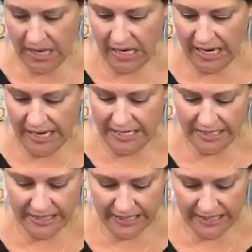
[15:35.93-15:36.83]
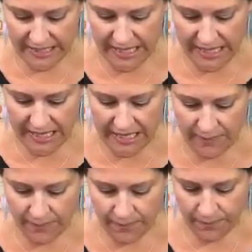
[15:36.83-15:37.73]
and I
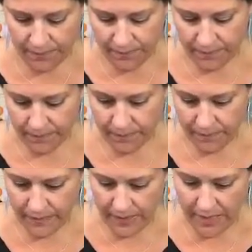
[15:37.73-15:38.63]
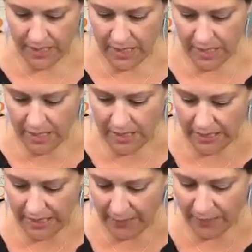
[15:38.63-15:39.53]
see
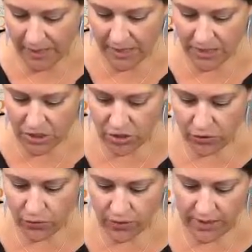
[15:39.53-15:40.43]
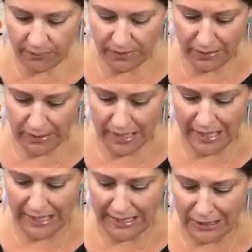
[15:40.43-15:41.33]
I'm going to do something
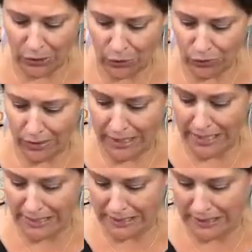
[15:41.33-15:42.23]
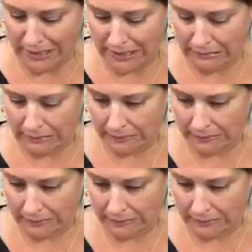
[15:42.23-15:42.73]
kind of crazy